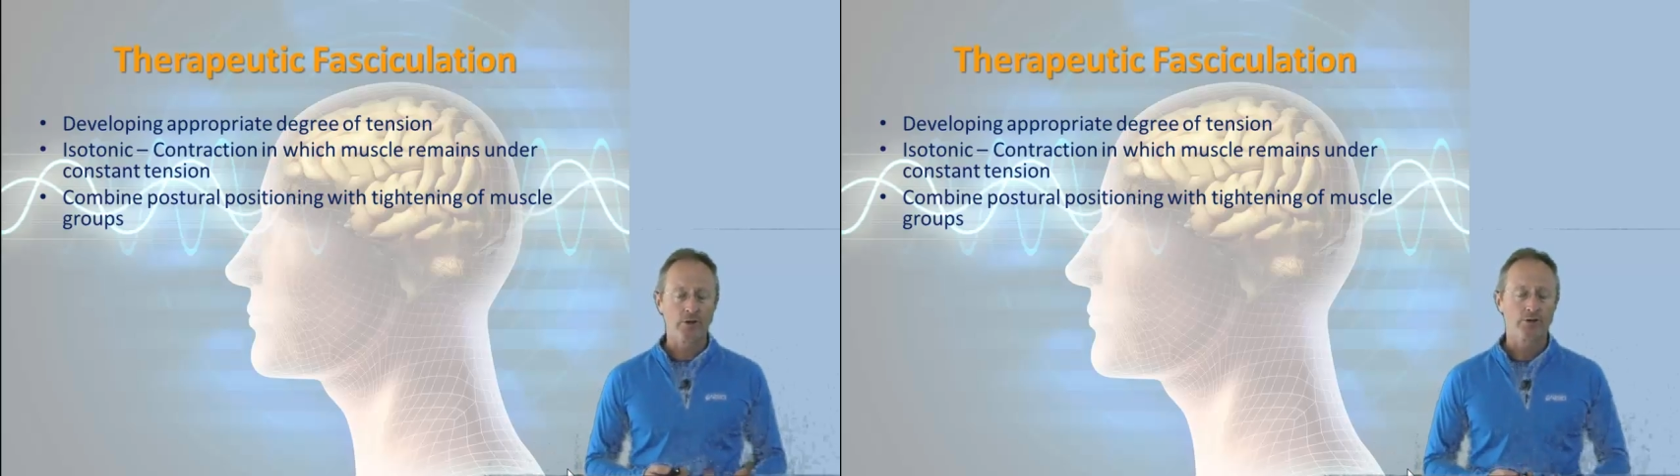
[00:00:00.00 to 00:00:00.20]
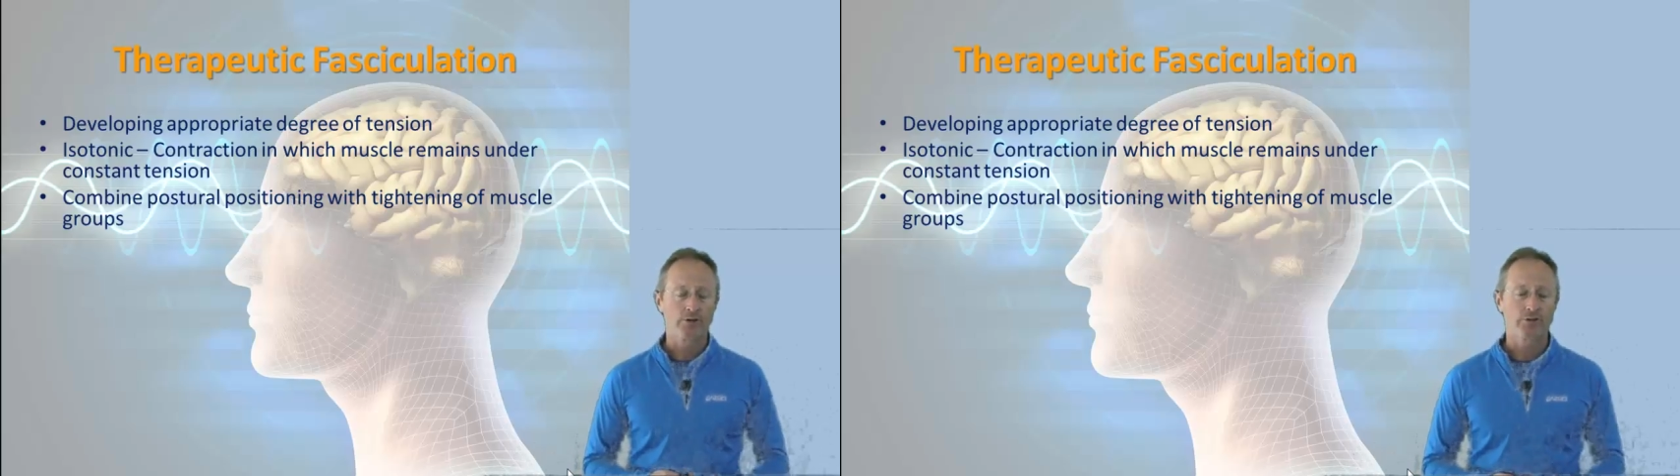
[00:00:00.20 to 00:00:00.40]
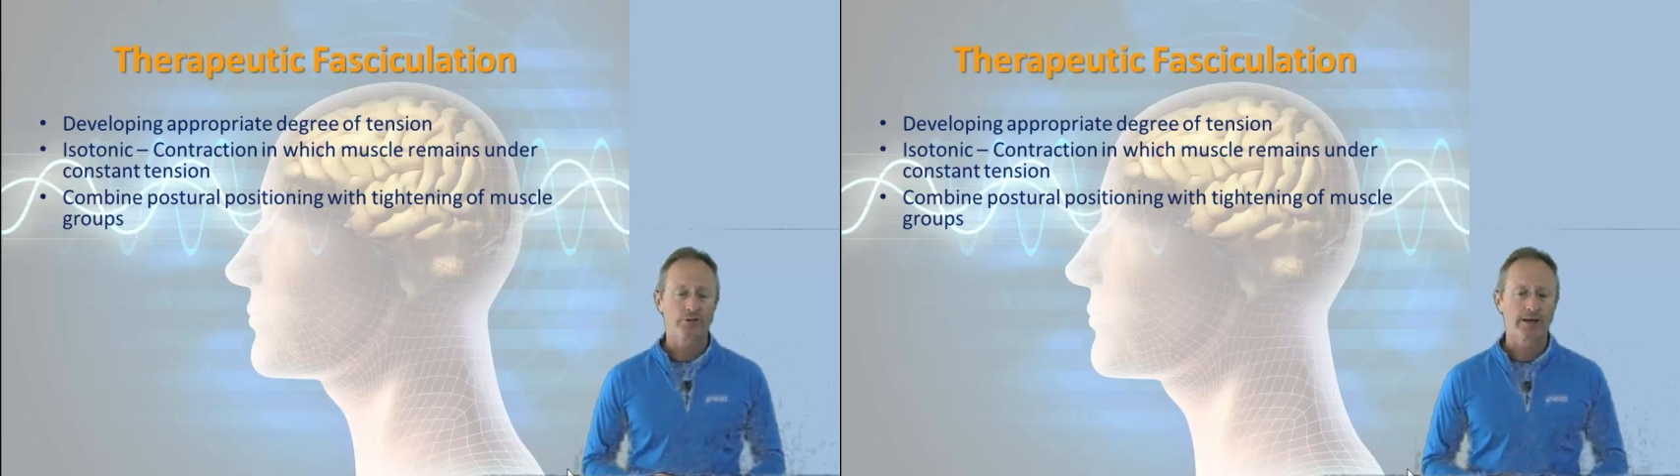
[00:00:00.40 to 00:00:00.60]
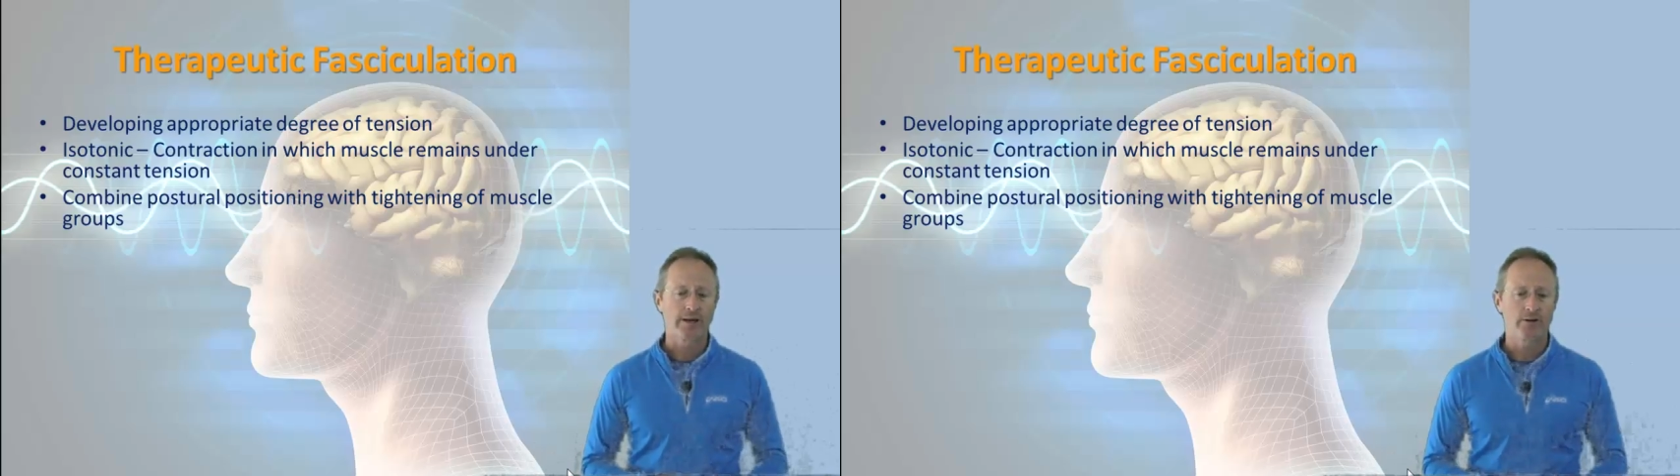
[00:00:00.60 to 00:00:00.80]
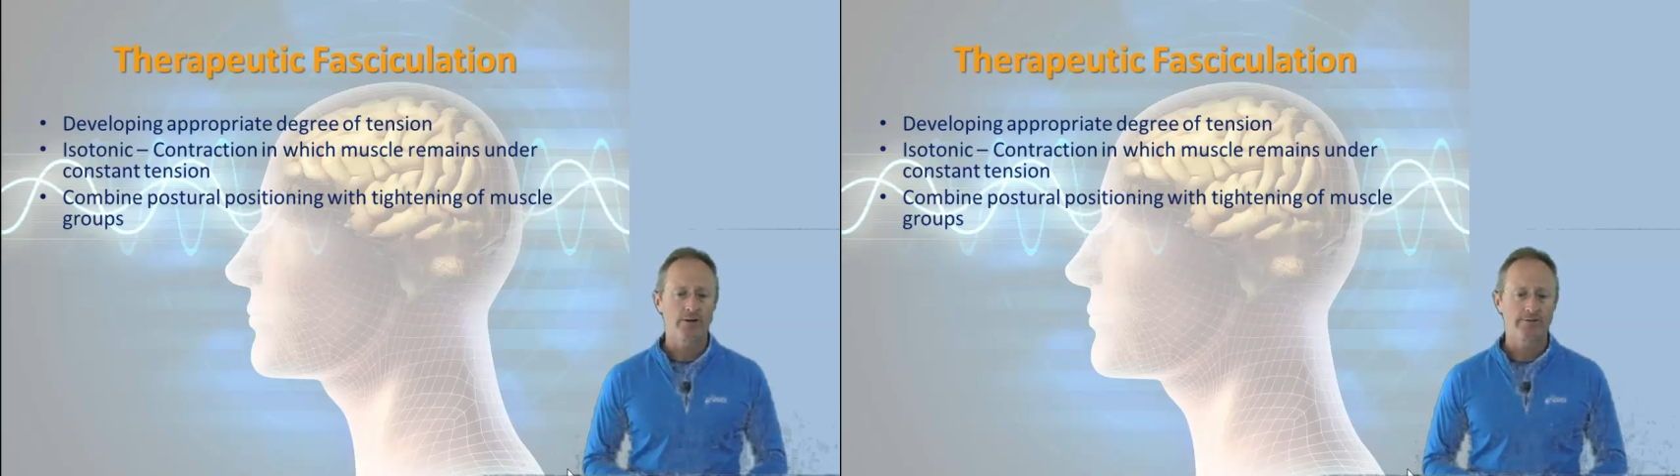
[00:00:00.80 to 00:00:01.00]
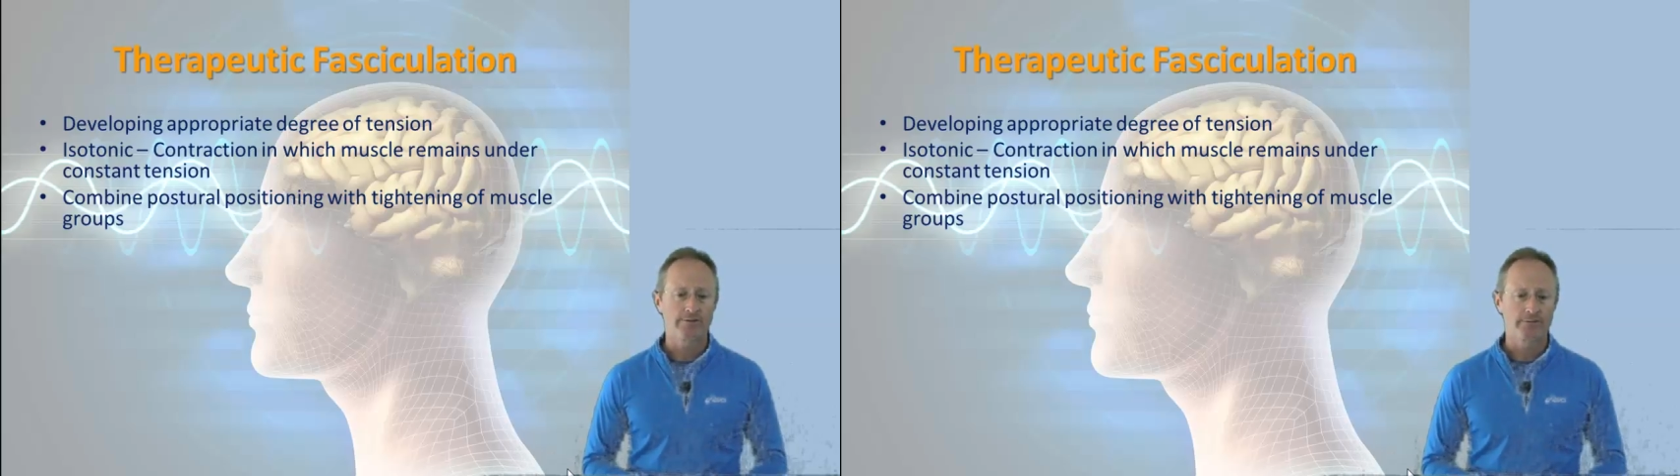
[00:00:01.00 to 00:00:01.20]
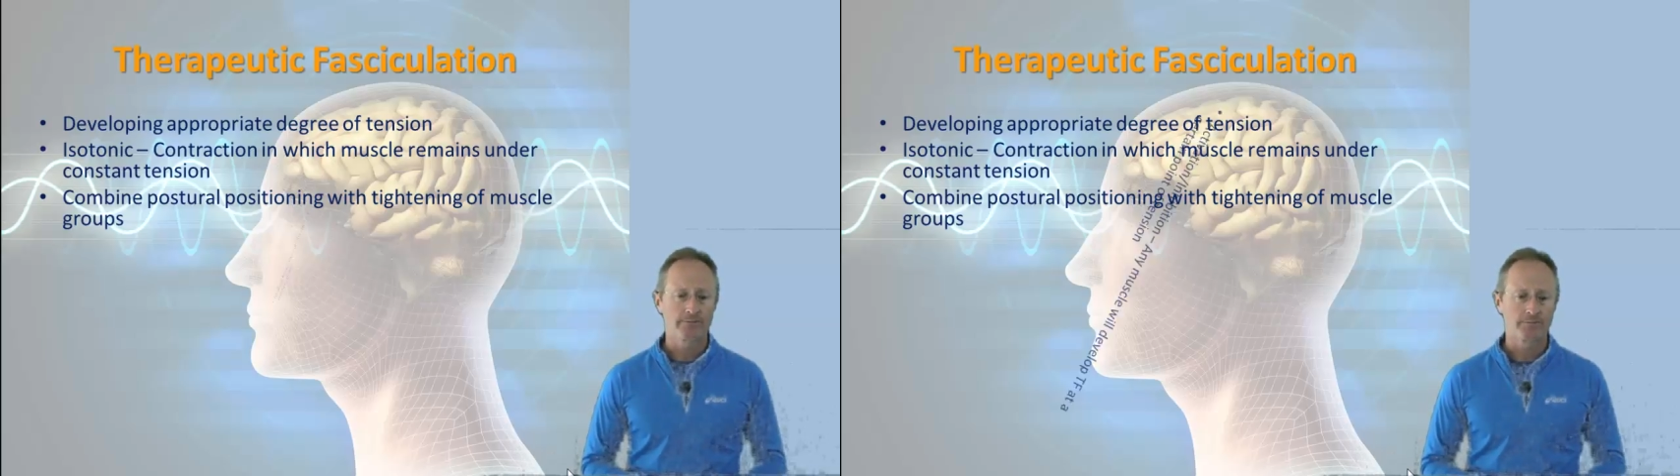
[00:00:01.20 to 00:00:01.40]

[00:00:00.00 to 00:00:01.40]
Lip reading: to start off.